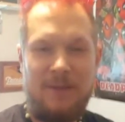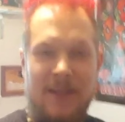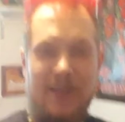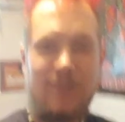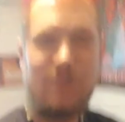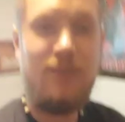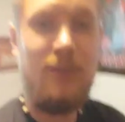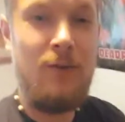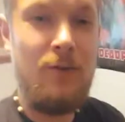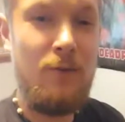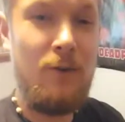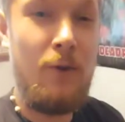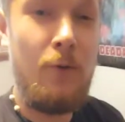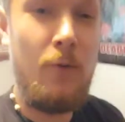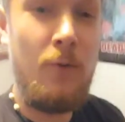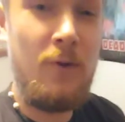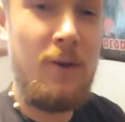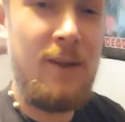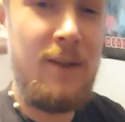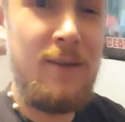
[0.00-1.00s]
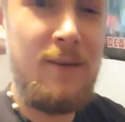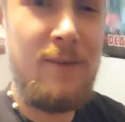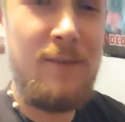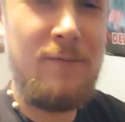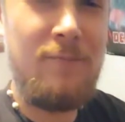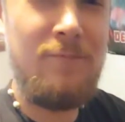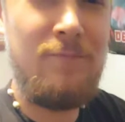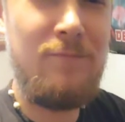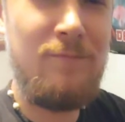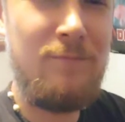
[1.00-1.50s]
Guys, go go get
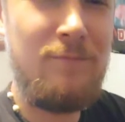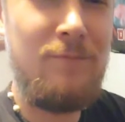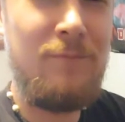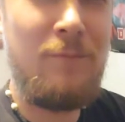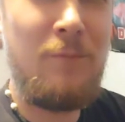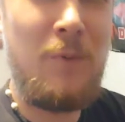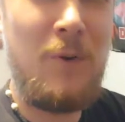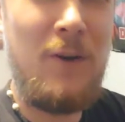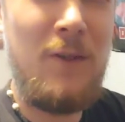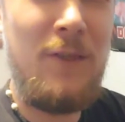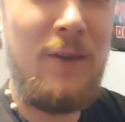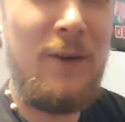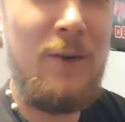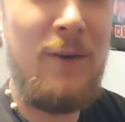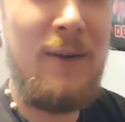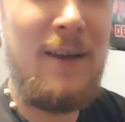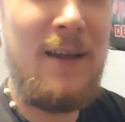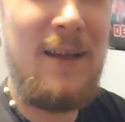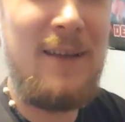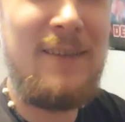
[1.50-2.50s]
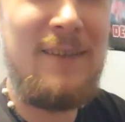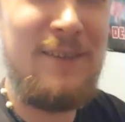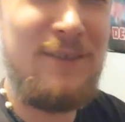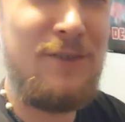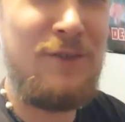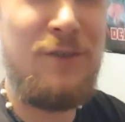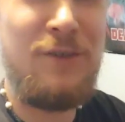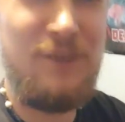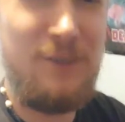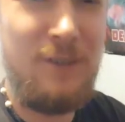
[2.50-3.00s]
one of the nicest
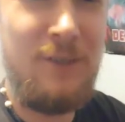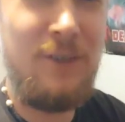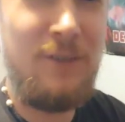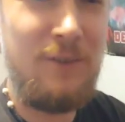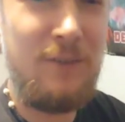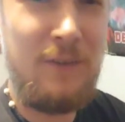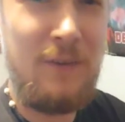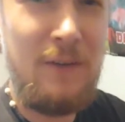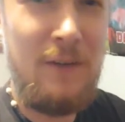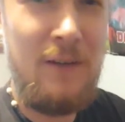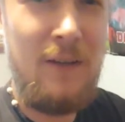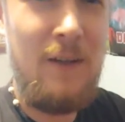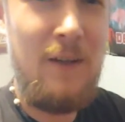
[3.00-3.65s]
shirts